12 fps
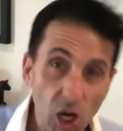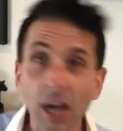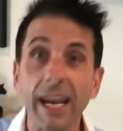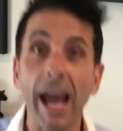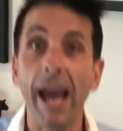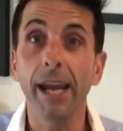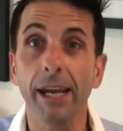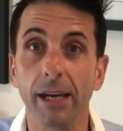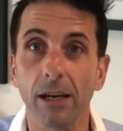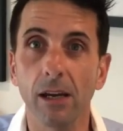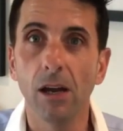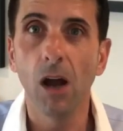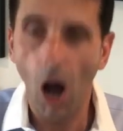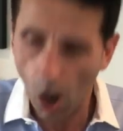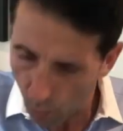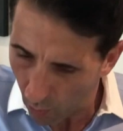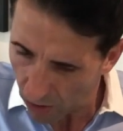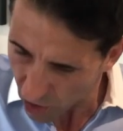okay. I
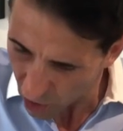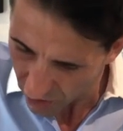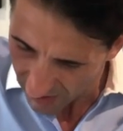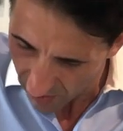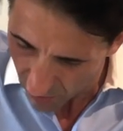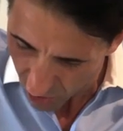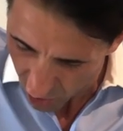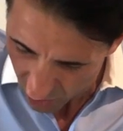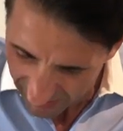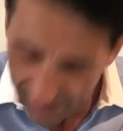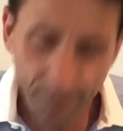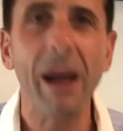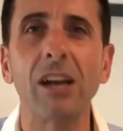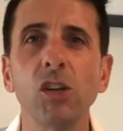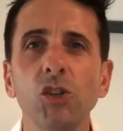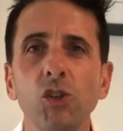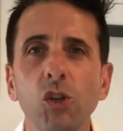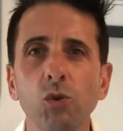want you now to get back
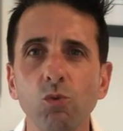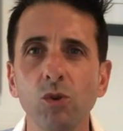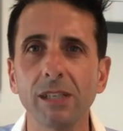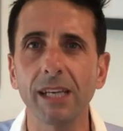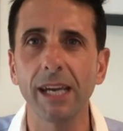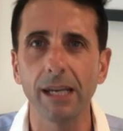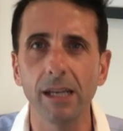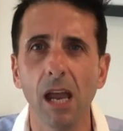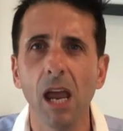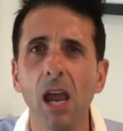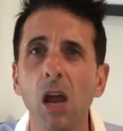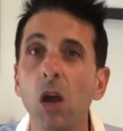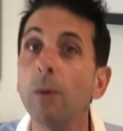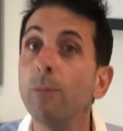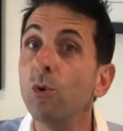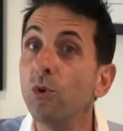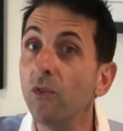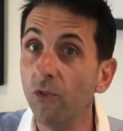into your routine and
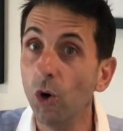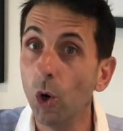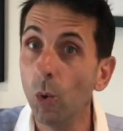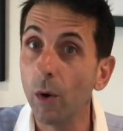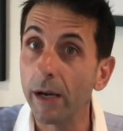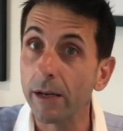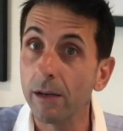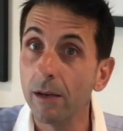move forward,